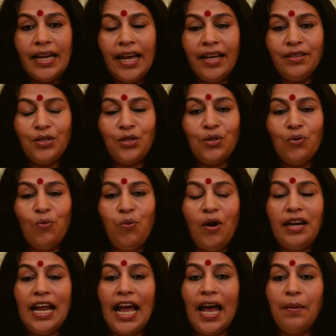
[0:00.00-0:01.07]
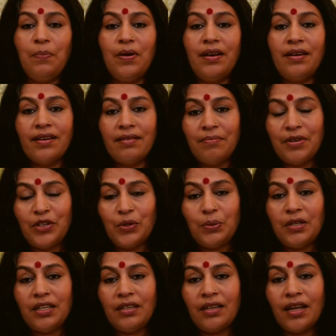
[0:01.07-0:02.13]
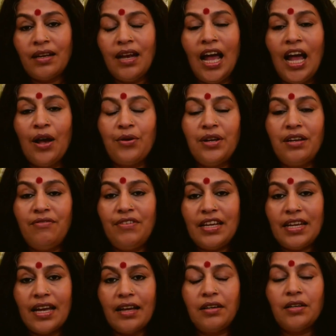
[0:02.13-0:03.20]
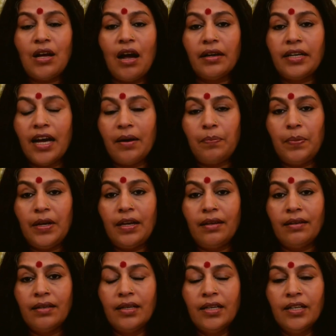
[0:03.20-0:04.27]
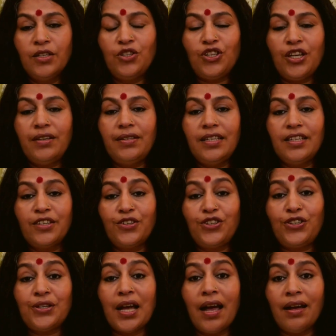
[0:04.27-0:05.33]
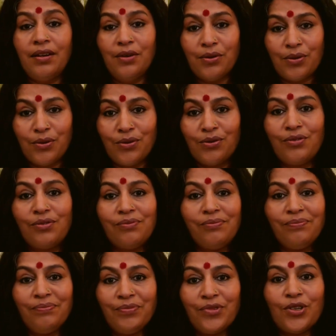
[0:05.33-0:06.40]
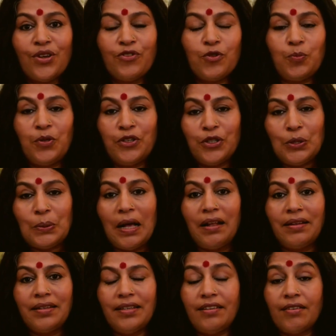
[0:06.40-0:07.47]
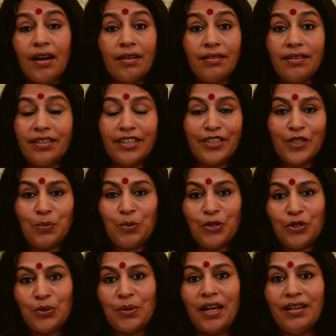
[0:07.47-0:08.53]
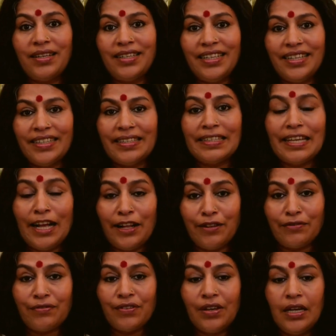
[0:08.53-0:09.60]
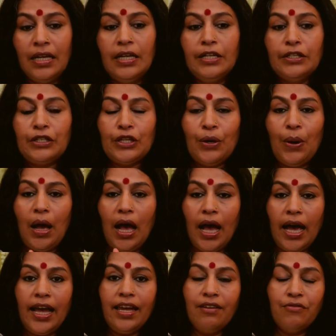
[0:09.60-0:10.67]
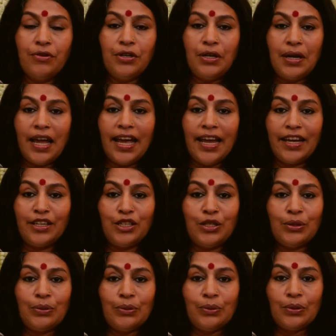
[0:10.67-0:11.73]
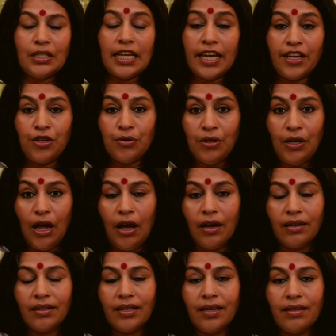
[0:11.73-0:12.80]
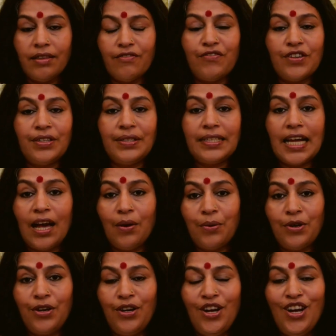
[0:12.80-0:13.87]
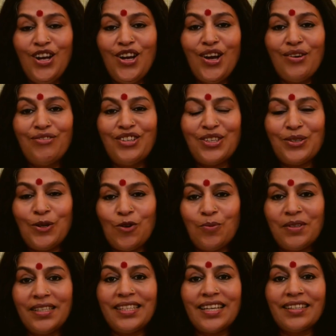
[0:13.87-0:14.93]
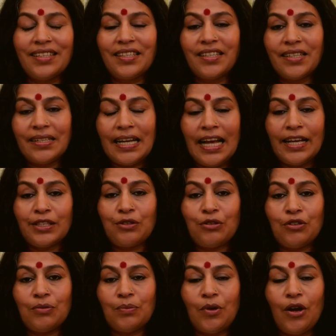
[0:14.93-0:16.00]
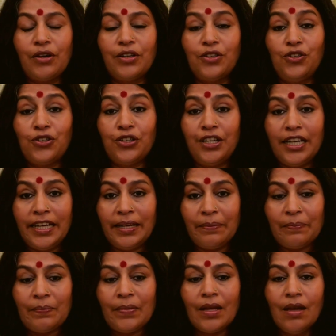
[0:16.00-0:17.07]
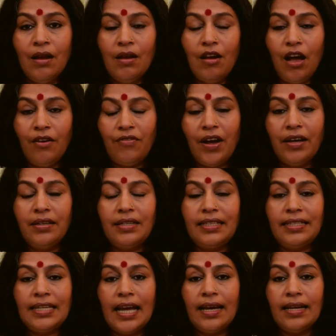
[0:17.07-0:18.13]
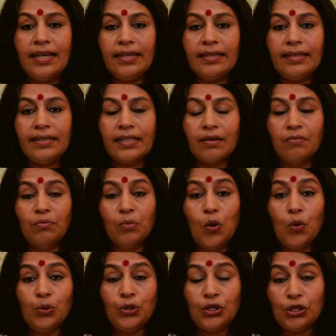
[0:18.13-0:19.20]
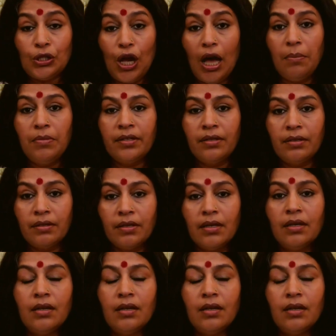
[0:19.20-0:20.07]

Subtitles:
And so what happened in between, and how did we get caught up in chasing a shadow of spirituality rather than spirituality itself? So I would like to take you along in the first hour of this Global Satsang Classroom on a journey of understanding some most common